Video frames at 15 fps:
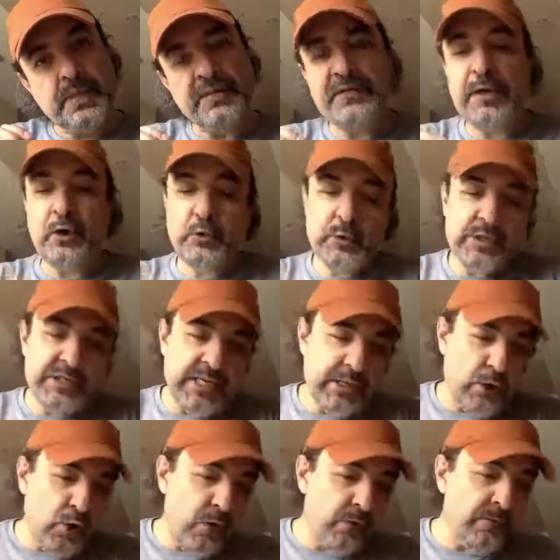And they are going to
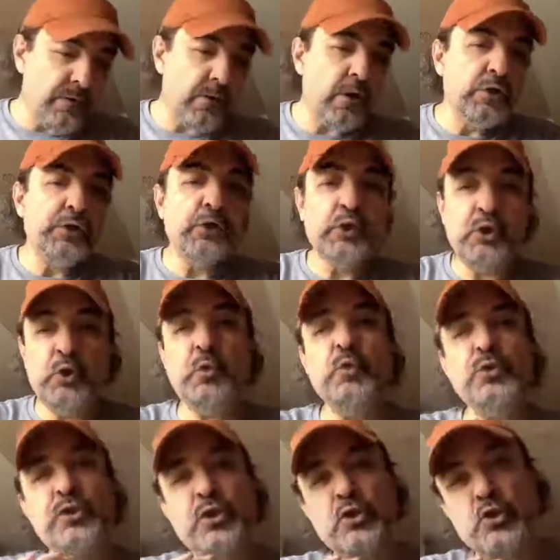take over
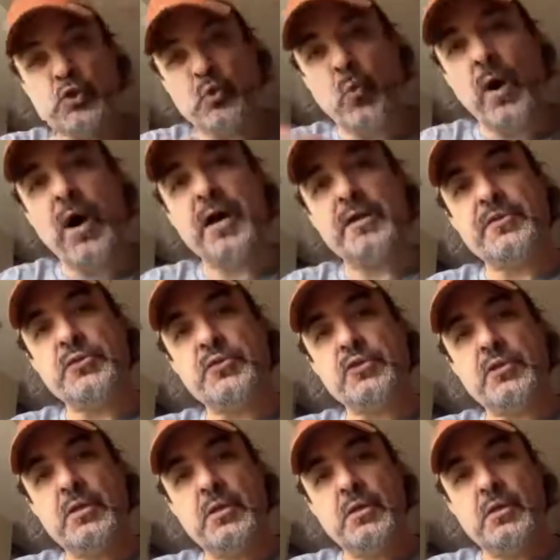huge
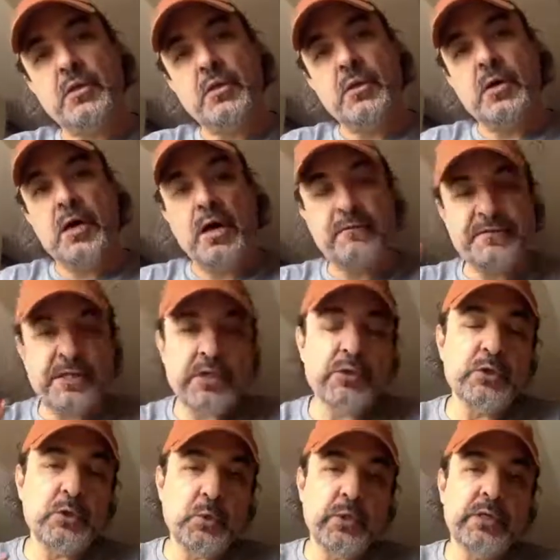swaths of
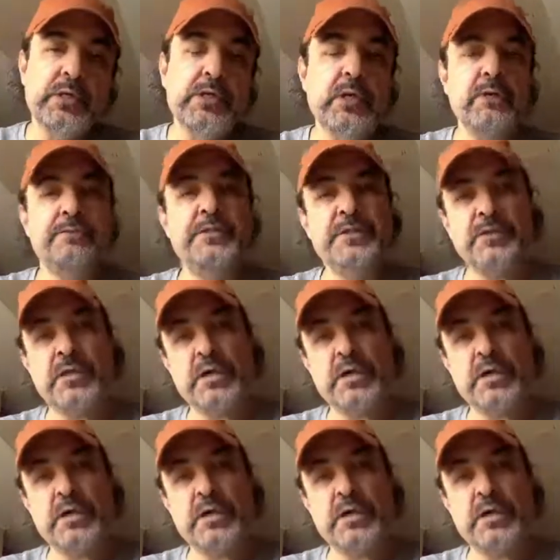territory of this